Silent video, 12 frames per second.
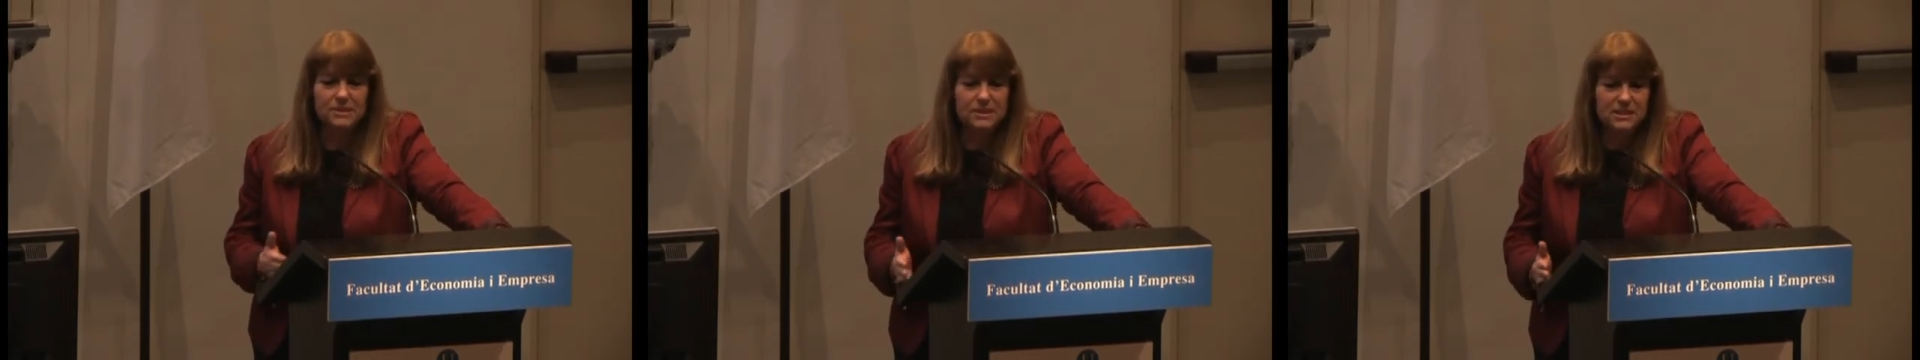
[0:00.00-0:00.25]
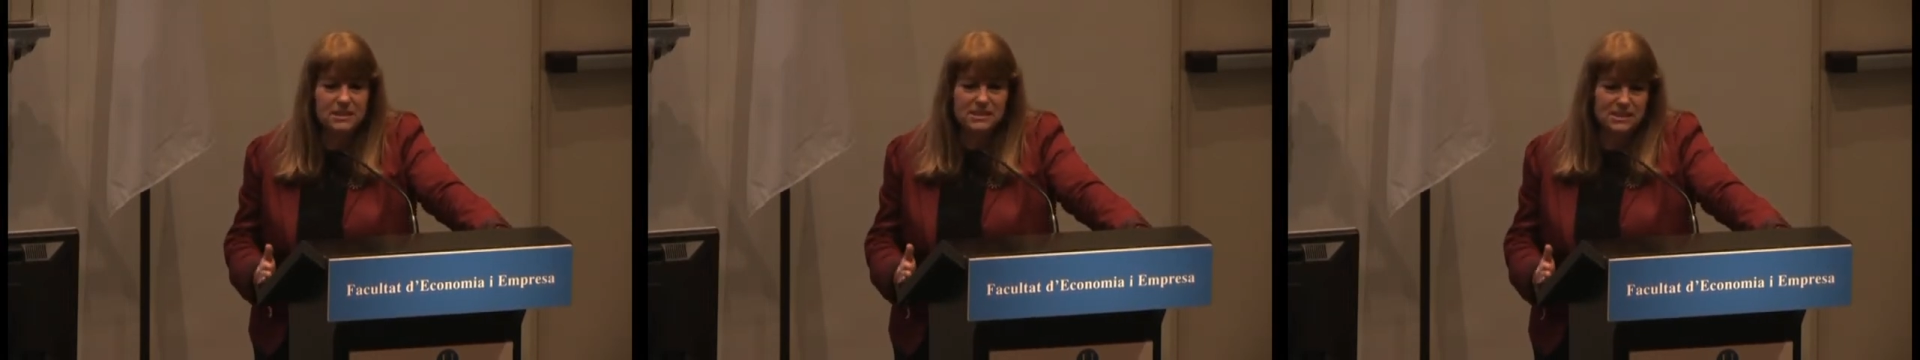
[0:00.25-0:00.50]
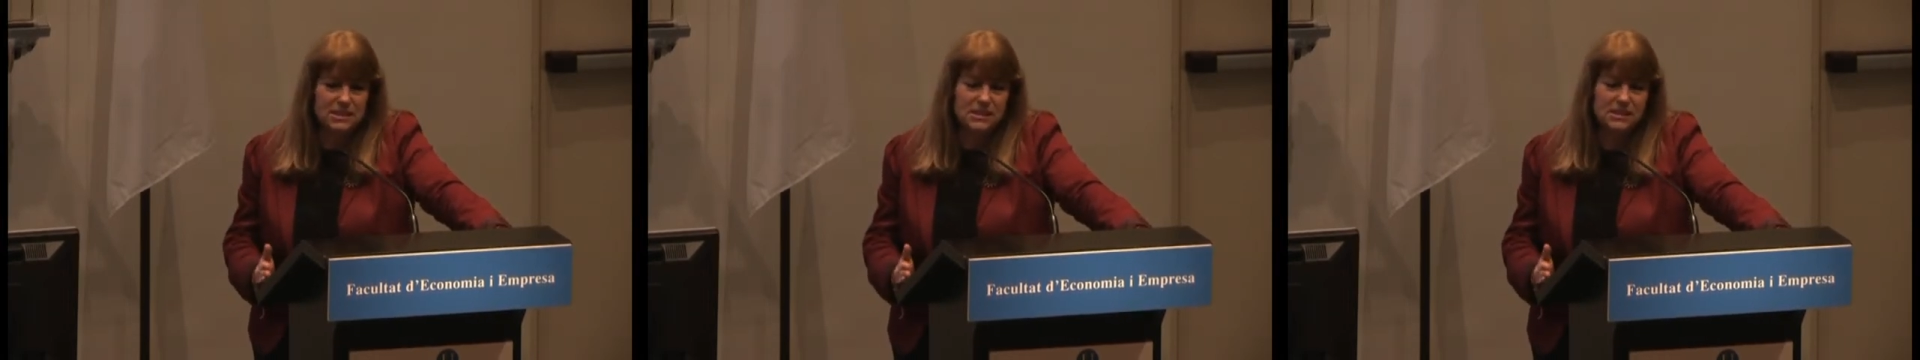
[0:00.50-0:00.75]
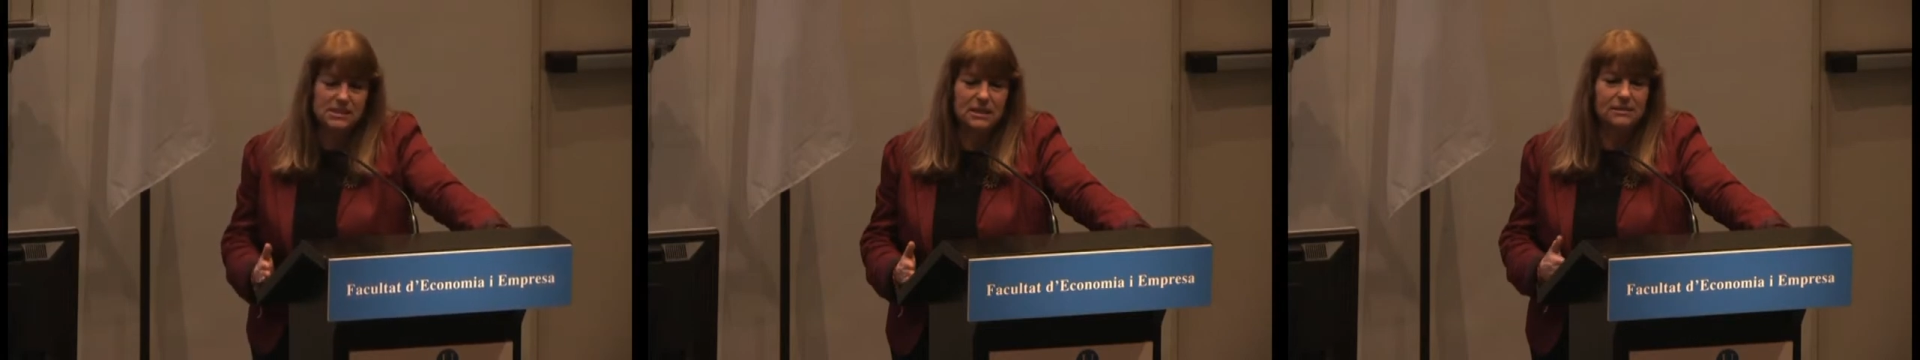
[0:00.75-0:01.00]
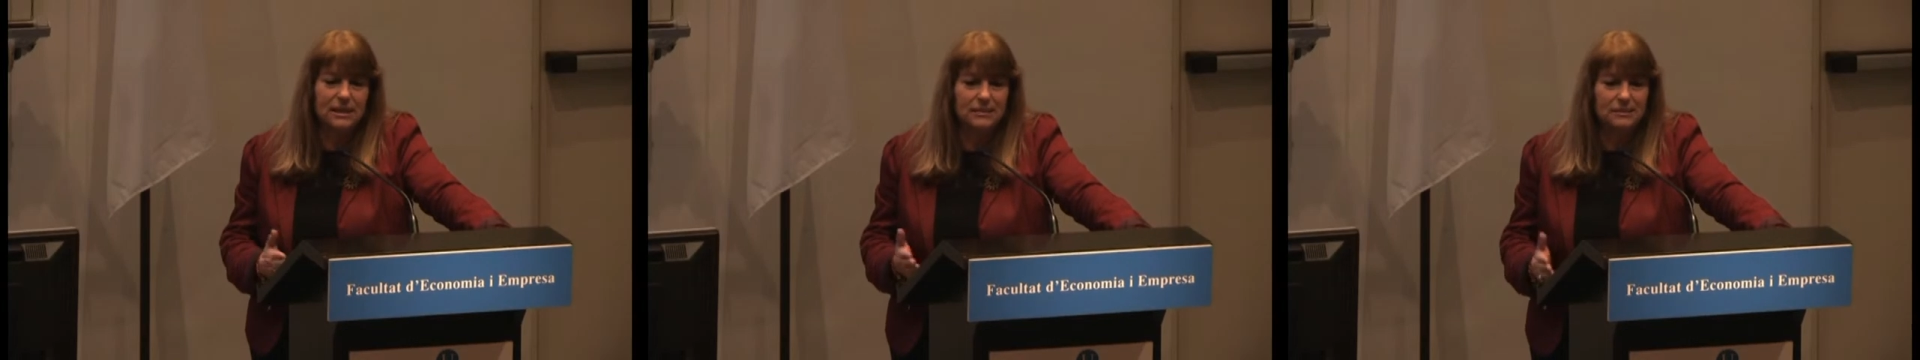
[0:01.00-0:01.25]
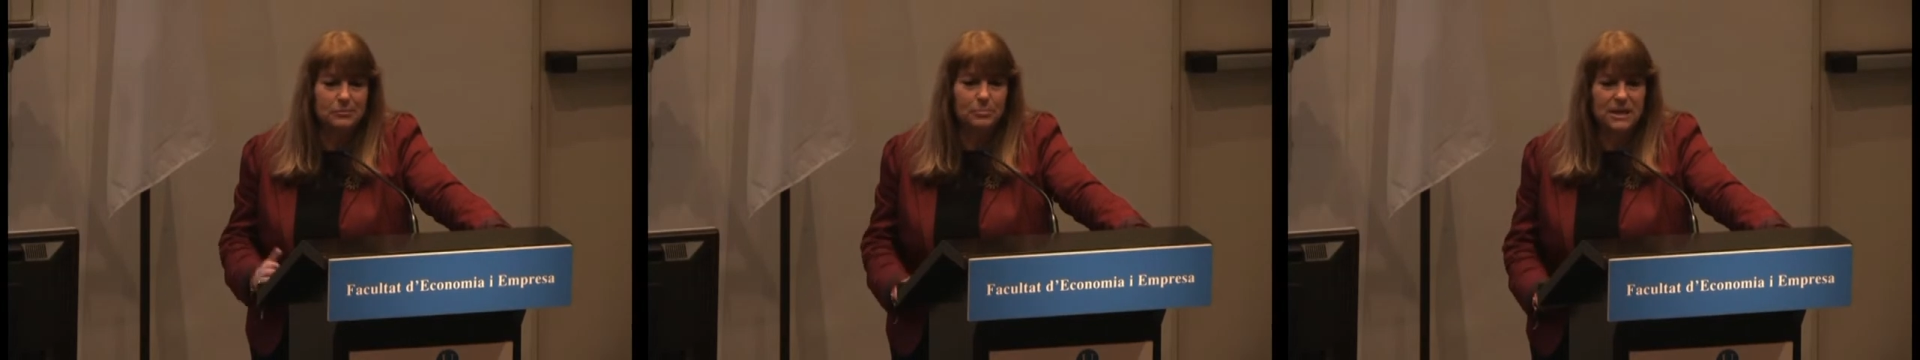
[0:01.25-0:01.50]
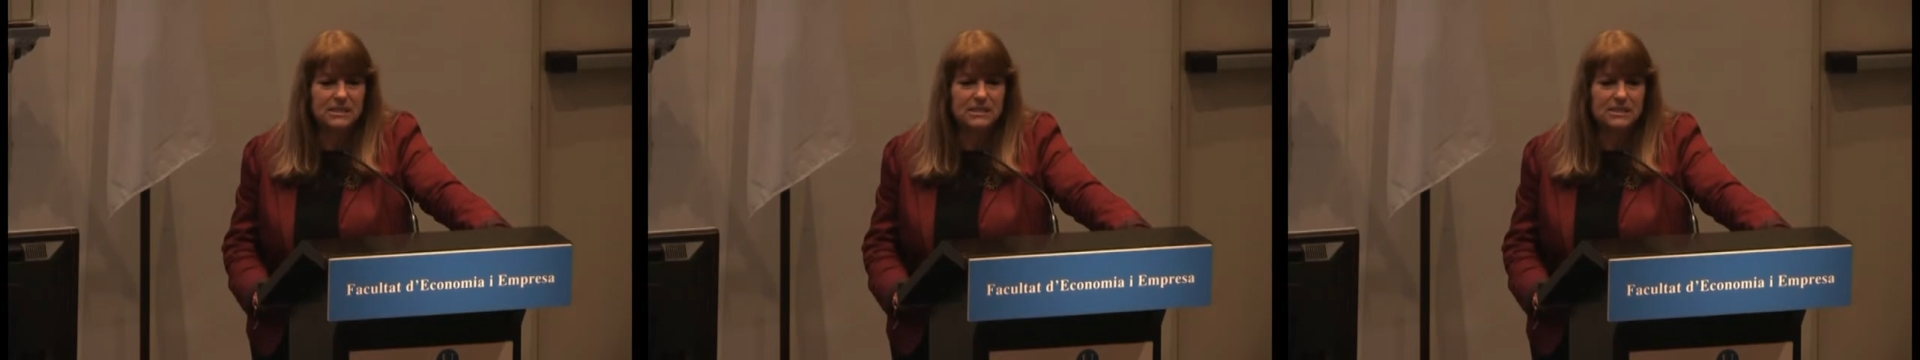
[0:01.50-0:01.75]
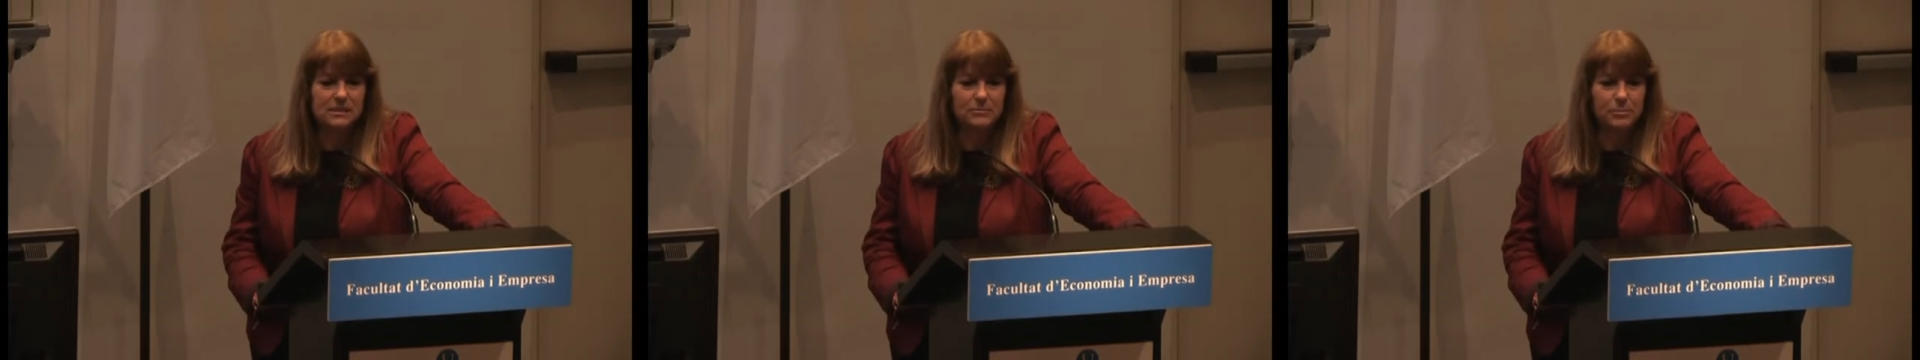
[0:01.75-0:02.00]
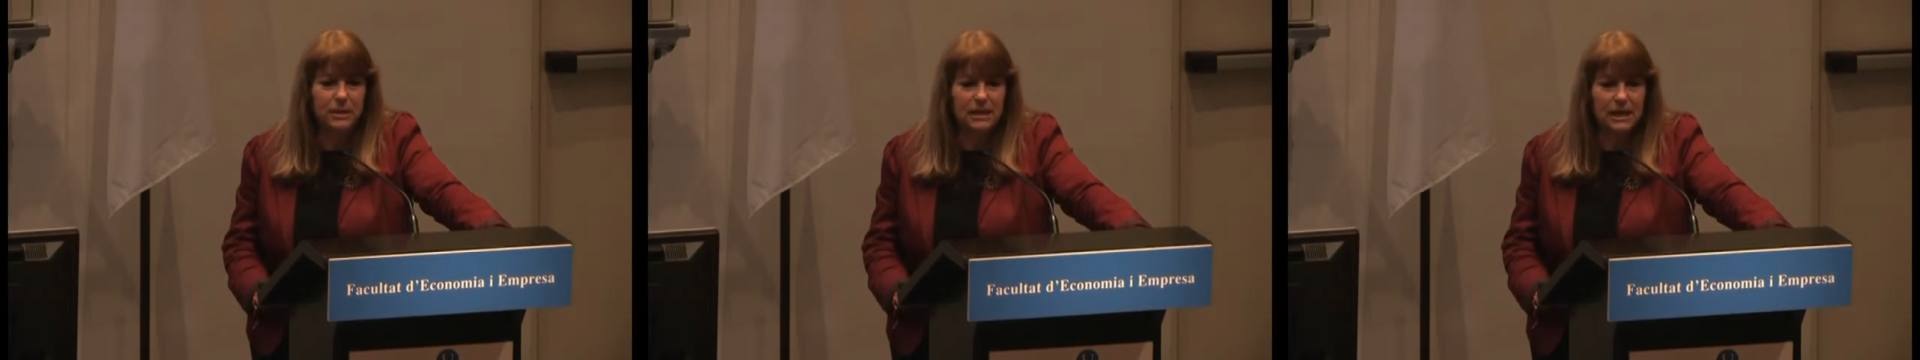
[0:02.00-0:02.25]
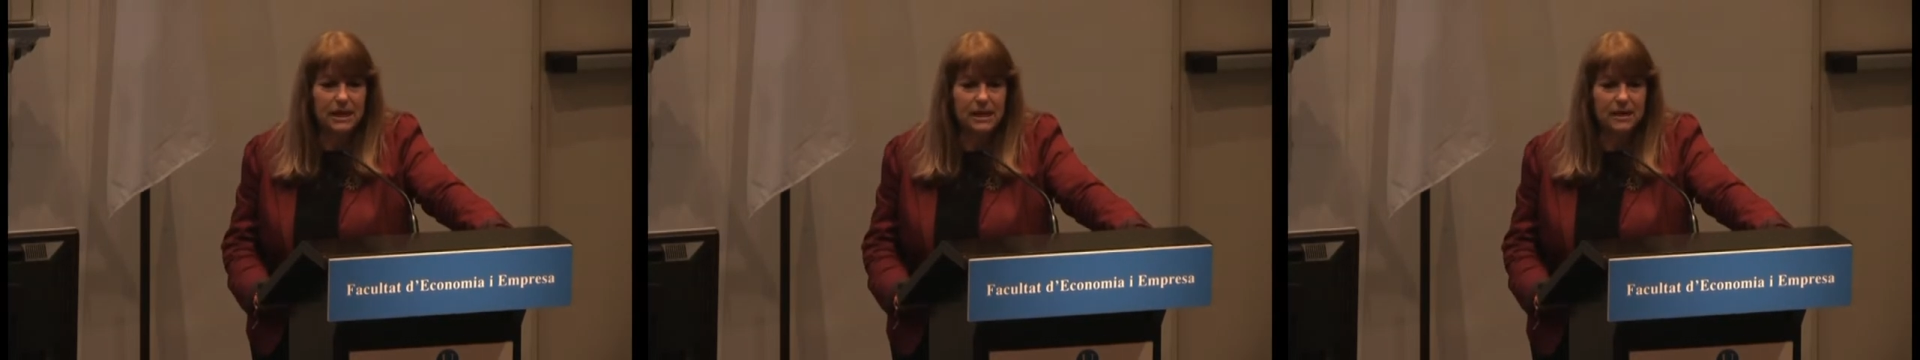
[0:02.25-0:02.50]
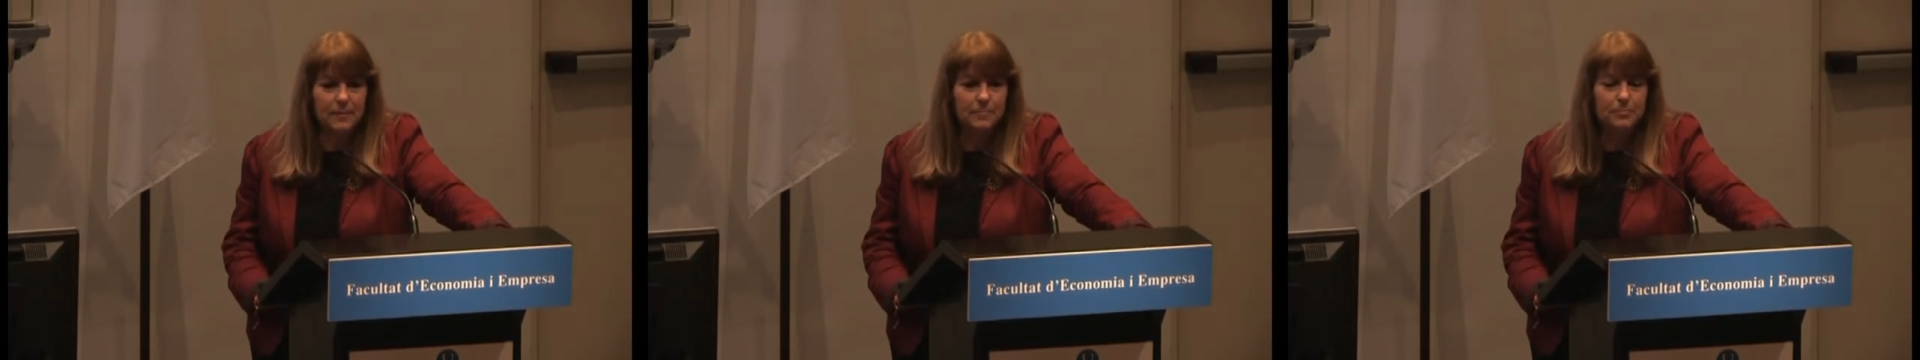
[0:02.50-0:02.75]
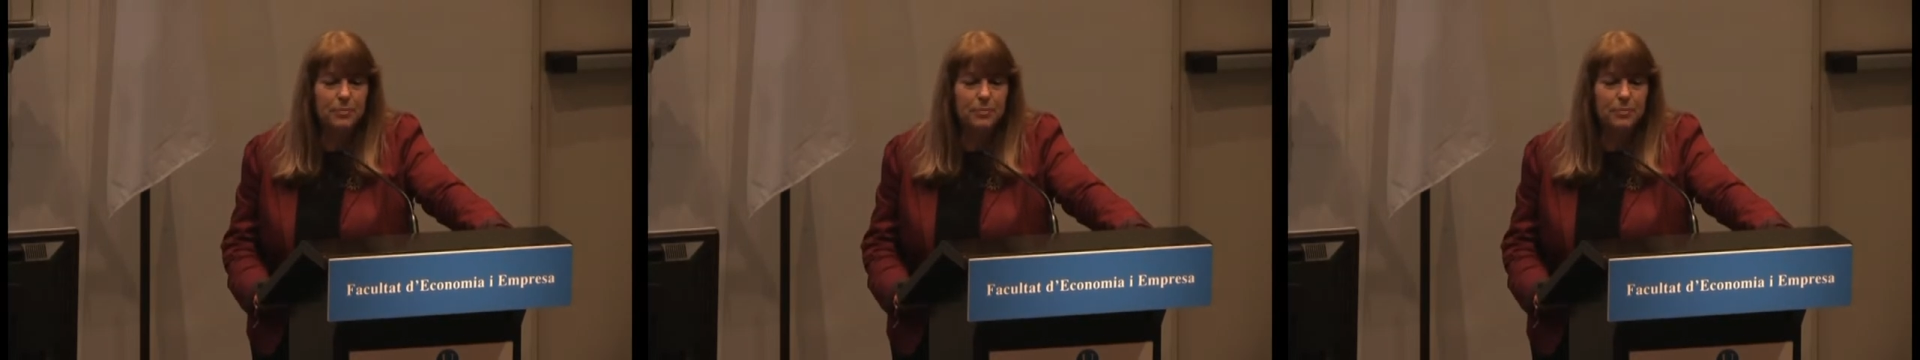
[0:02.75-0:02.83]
industries and enterprises in Bulgaria